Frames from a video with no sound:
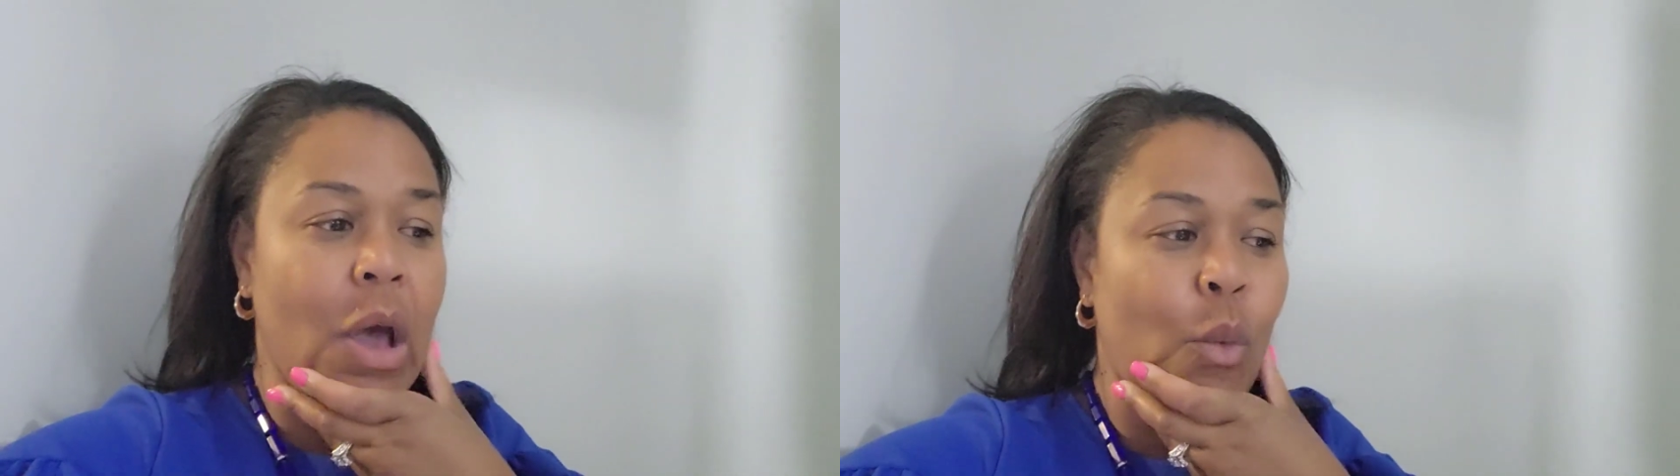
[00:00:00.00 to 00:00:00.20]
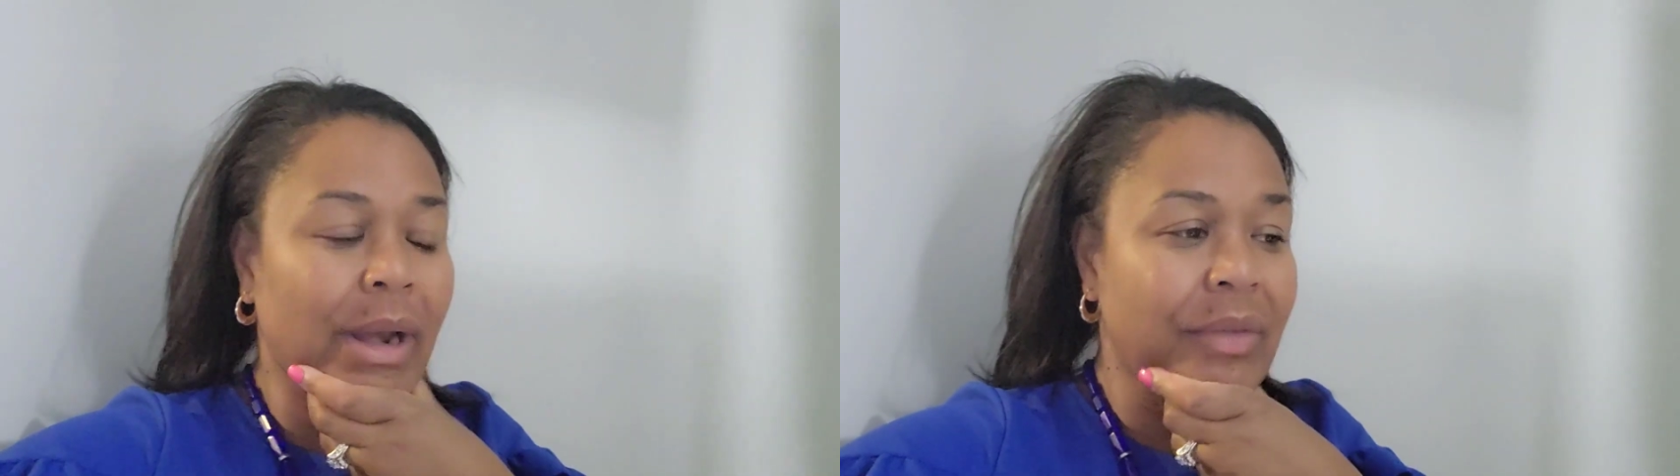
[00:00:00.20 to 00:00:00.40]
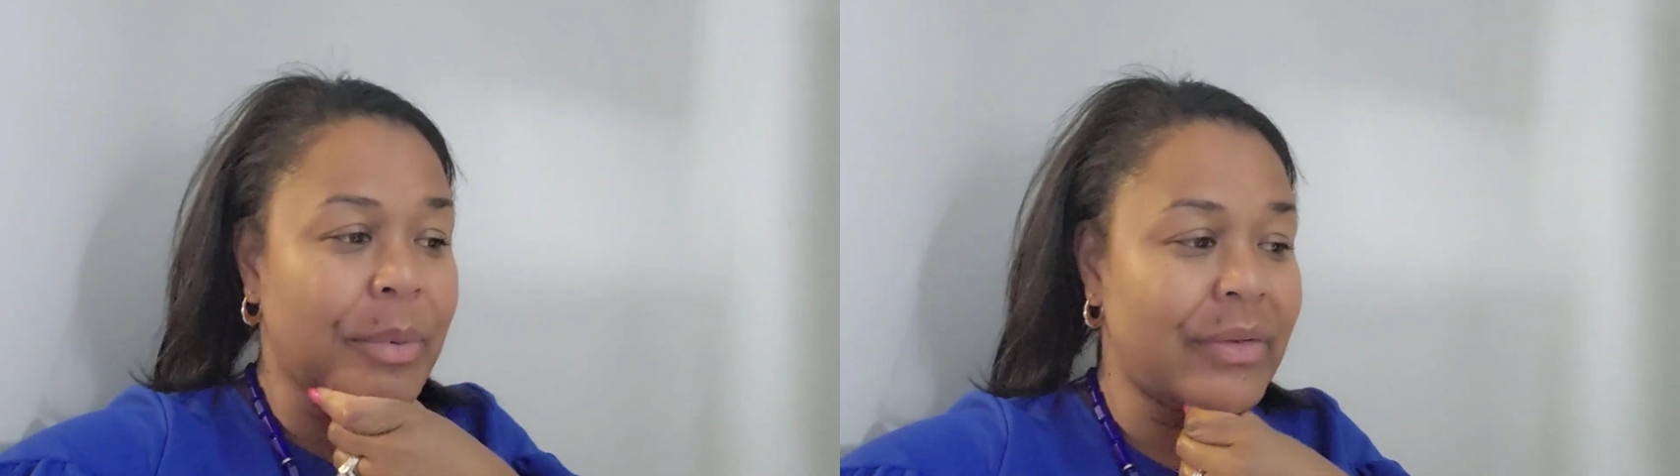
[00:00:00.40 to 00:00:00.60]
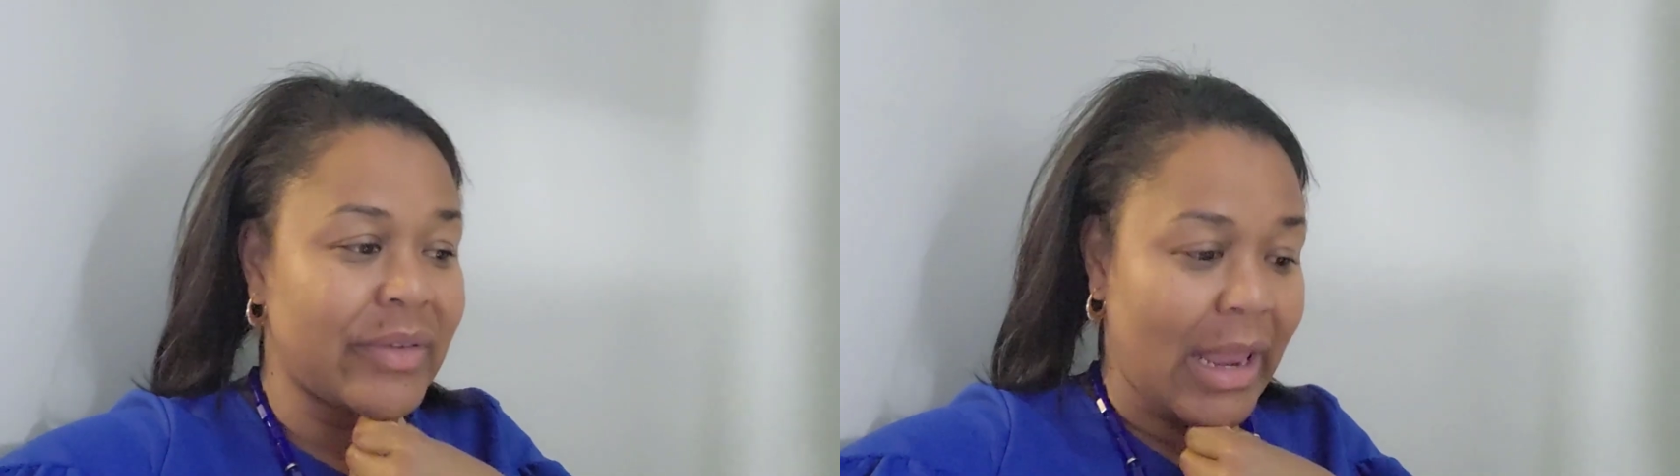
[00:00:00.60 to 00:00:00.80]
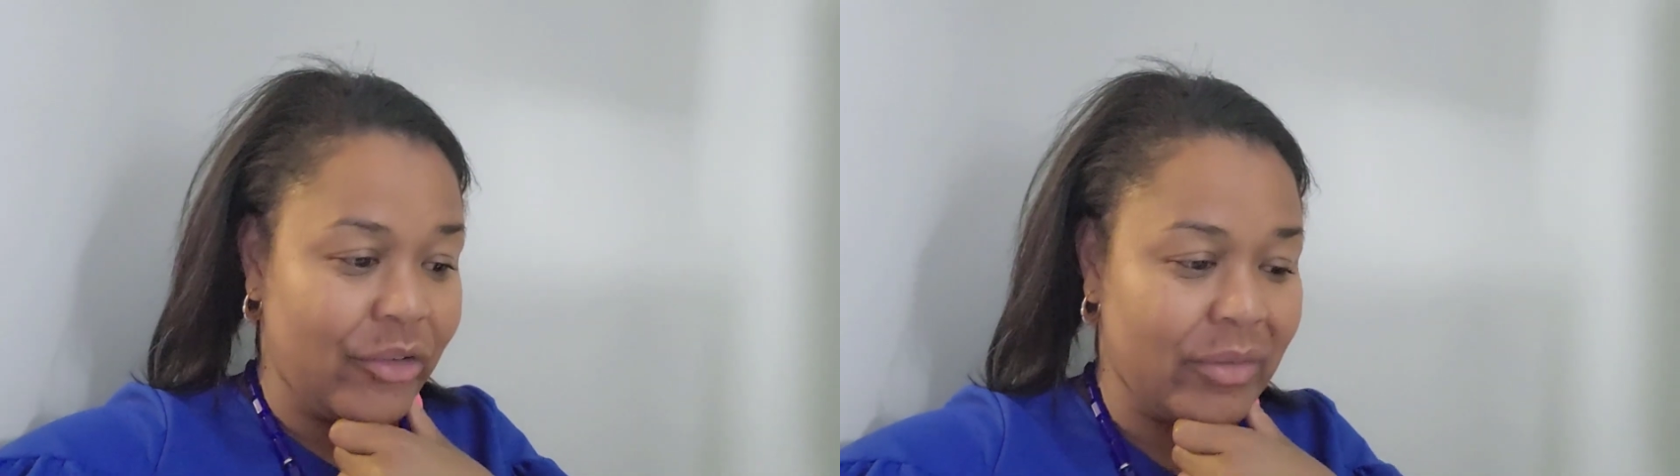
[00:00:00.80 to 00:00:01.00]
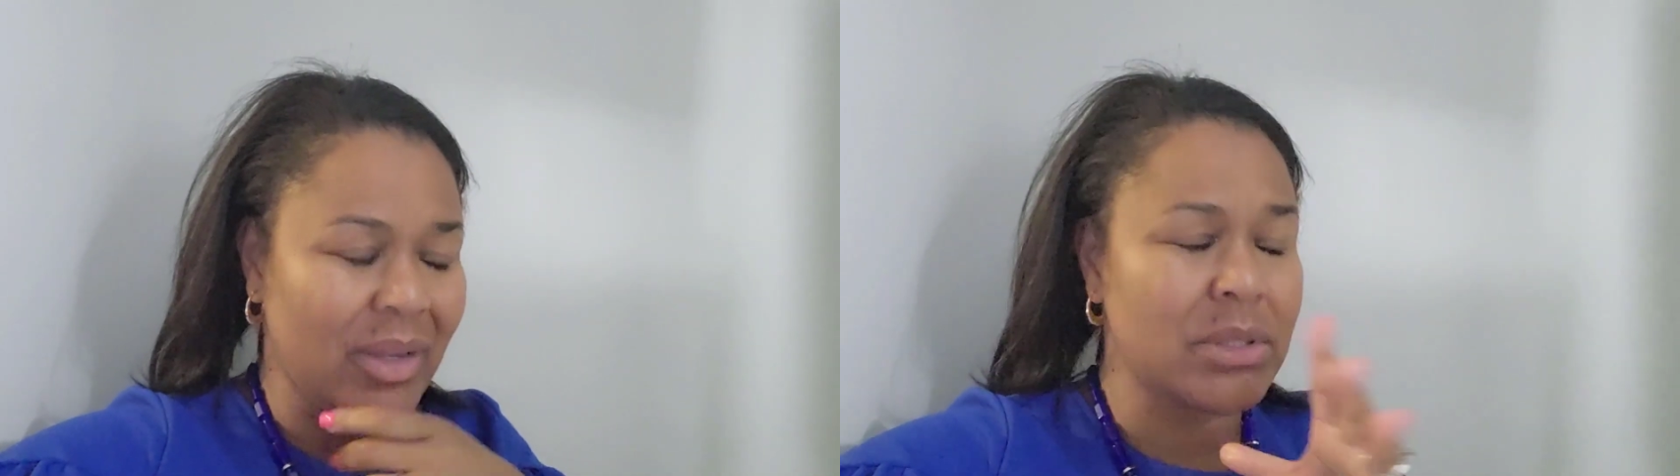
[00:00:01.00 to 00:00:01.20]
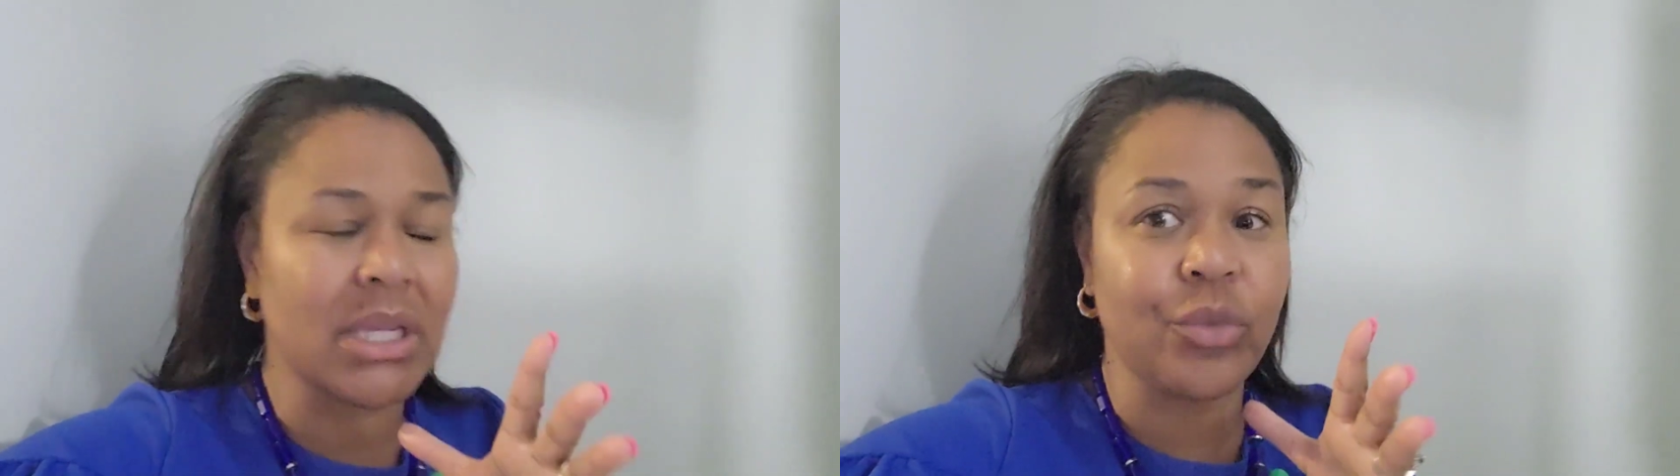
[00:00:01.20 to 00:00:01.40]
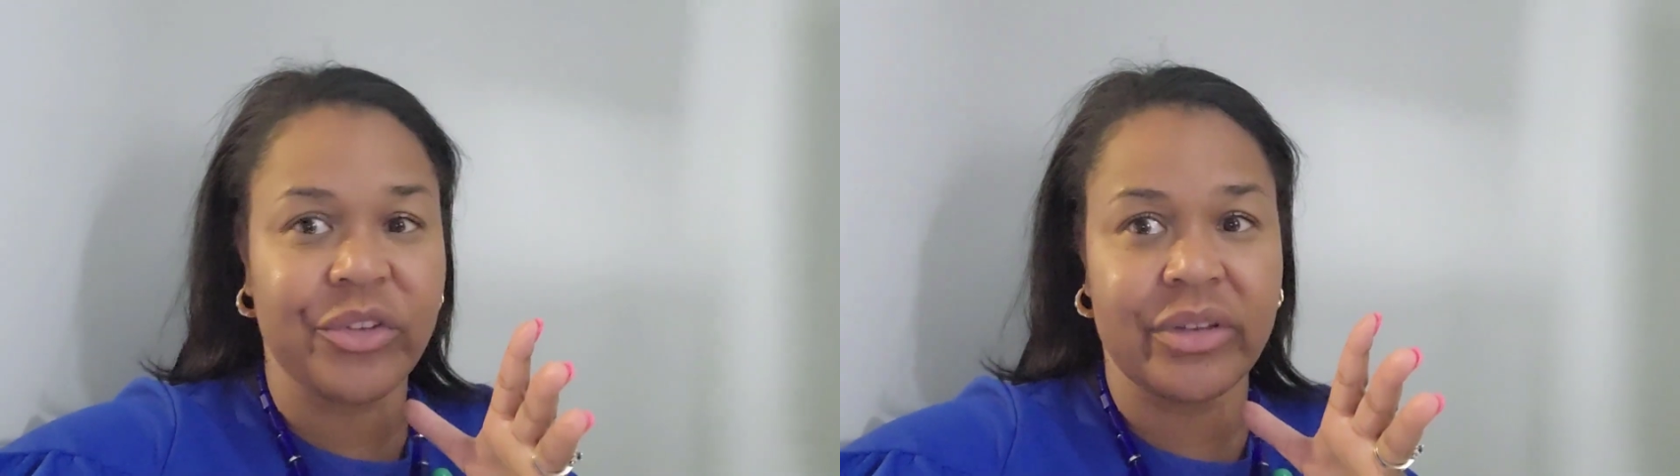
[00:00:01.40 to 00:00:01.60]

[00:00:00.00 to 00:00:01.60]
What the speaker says: one of the presentations, there was such rich